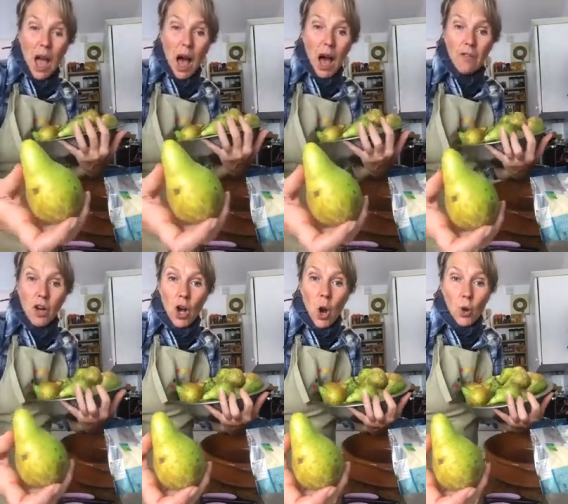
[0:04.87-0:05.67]
I've got a
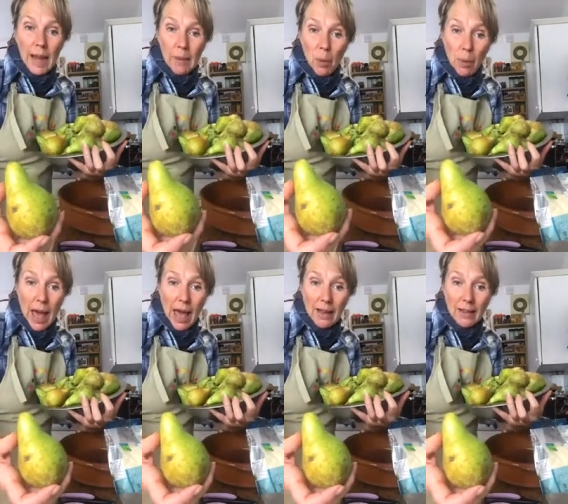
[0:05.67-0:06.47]
whole heap of
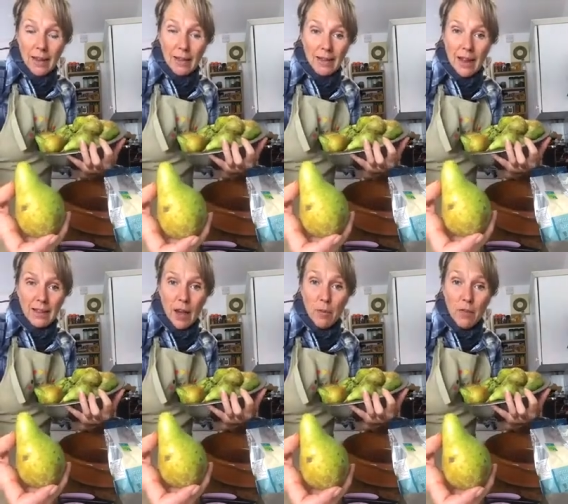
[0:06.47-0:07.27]
pears. It's that
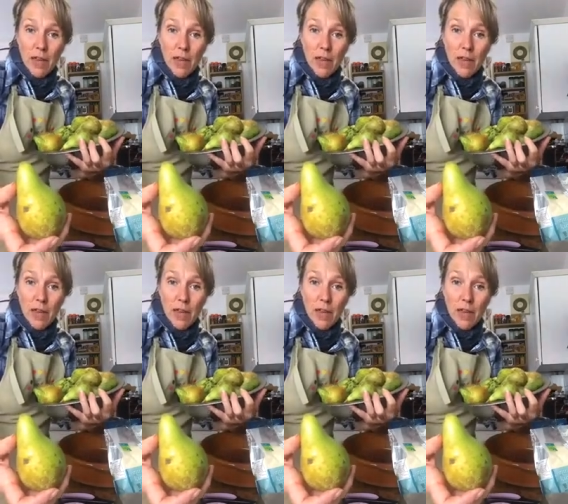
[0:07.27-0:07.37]
time of year